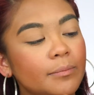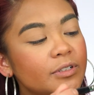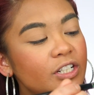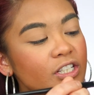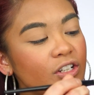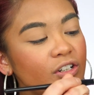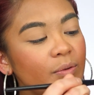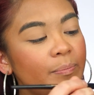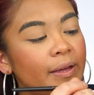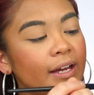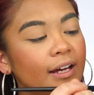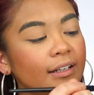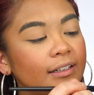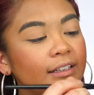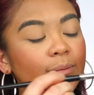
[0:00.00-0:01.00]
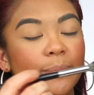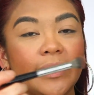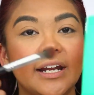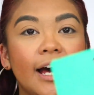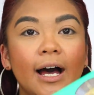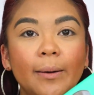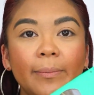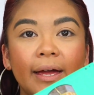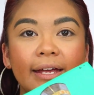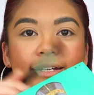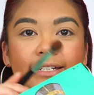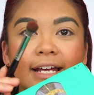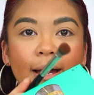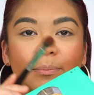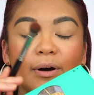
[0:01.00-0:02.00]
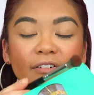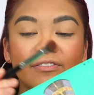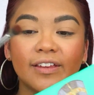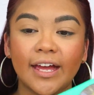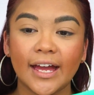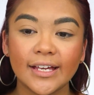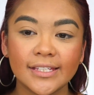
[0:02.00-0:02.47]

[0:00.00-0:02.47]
I'm just going to pick a little bit up and tap off the